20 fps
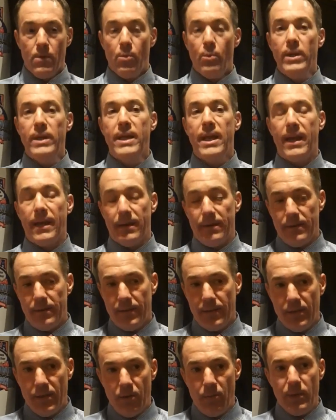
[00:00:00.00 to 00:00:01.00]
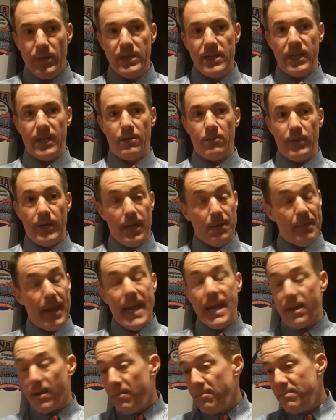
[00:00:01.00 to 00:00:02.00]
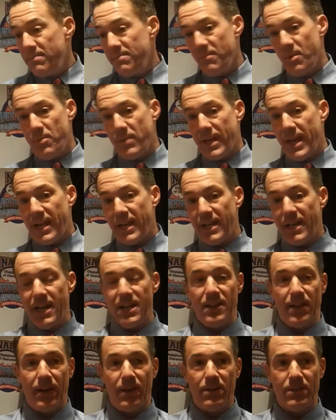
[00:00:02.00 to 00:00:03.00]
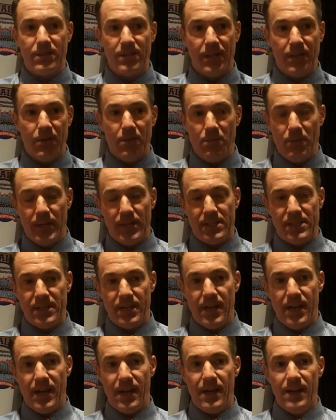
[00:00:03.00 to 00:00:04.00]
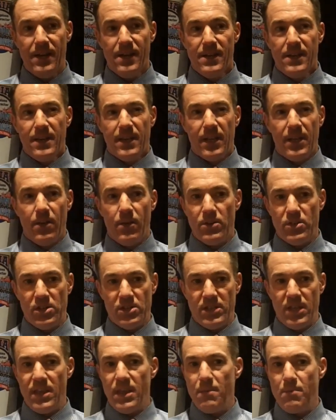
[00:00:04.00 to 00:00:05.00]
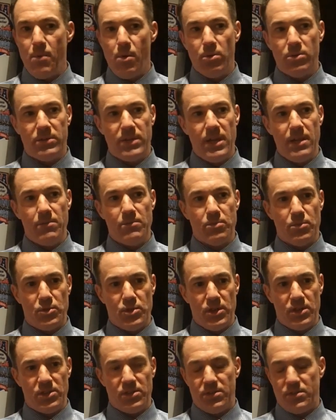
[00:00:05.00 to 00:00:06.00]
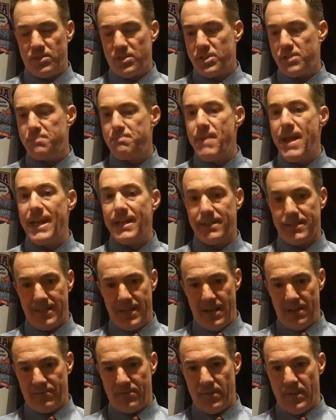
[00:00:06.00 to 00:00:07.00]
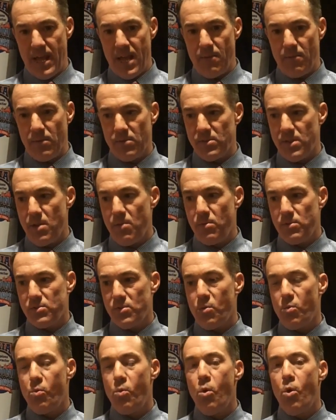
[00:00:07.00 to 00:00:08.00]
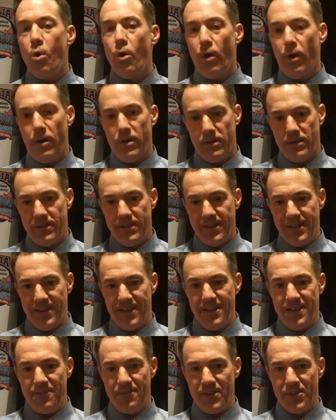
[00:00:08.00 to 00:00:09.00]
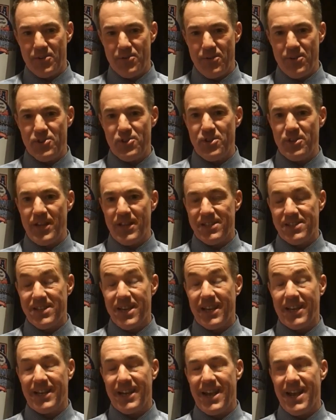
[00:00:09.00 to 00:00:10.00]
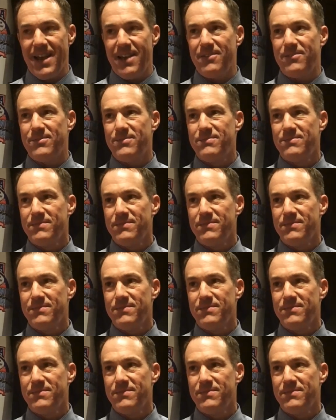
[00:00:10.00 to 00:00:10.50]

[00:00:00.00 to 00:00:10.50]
We did. We did. We didn't make them, but we got it in there. But I think both teams were just spent after that. It was a war of attrition that second half.